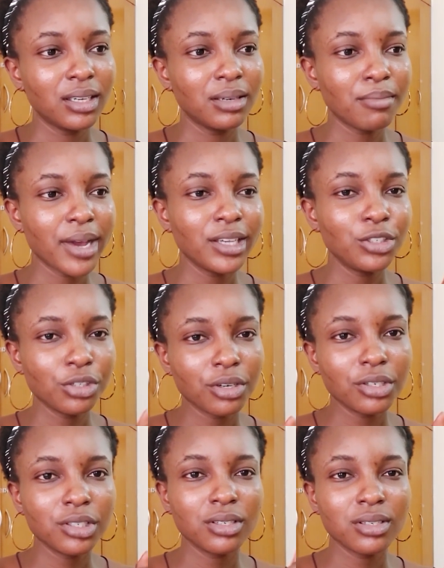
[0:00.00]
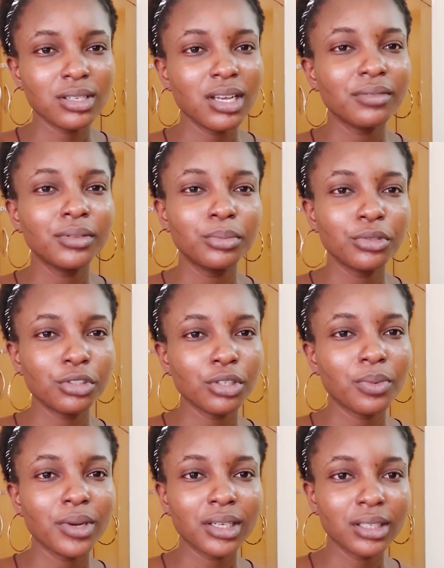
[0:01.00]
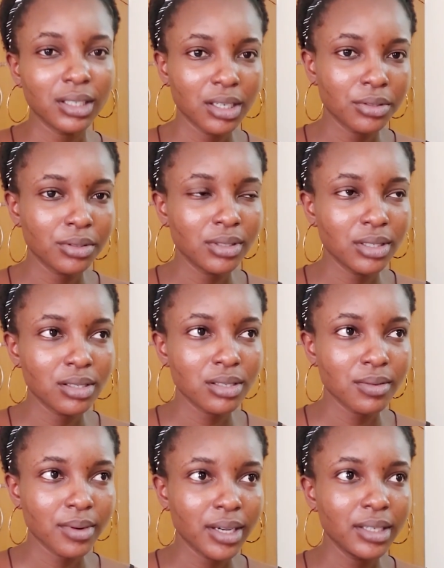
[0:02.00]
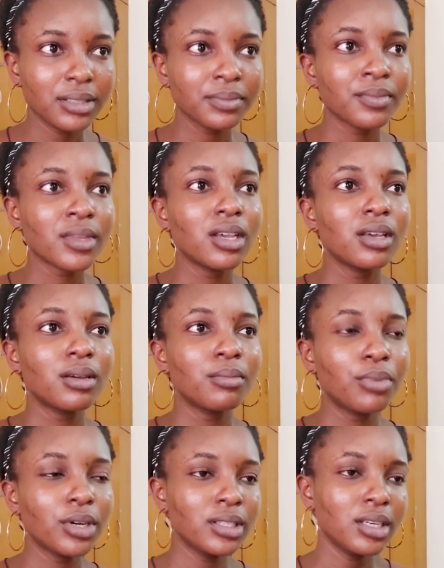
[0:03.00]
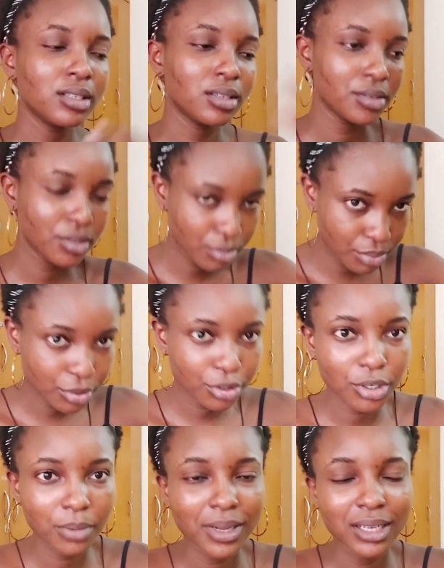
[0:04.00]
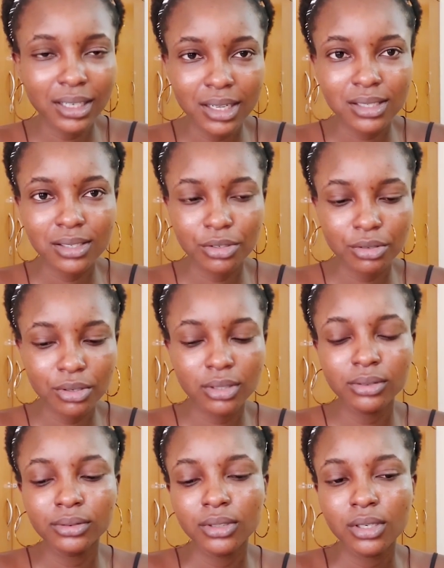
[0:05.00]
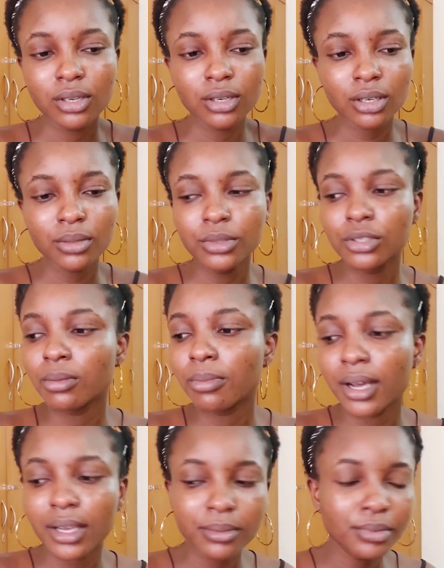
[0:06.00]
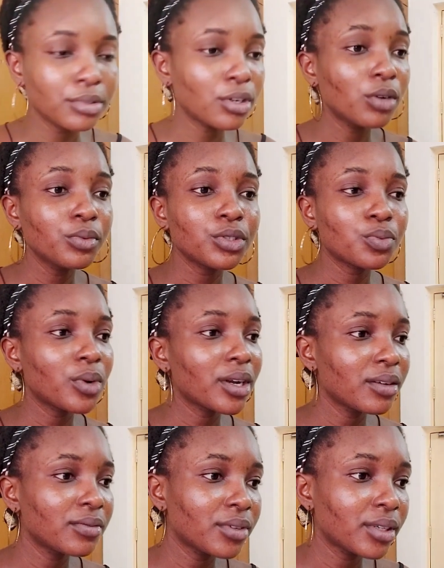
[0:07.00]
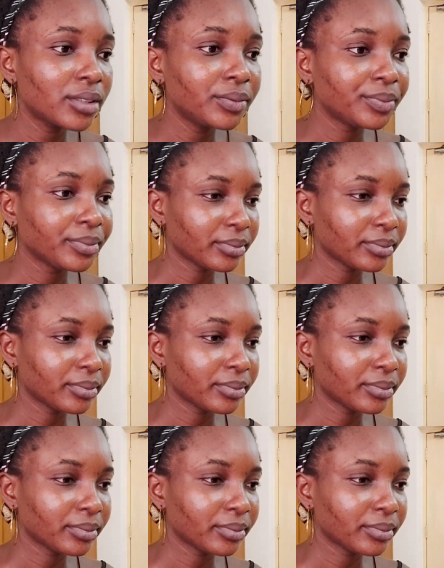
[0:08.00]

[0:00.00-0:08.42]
my church doesn't have a bookshop where I can get all this, right? But then there is a bookshop at the cathedral. Come with your Bible, come with whatever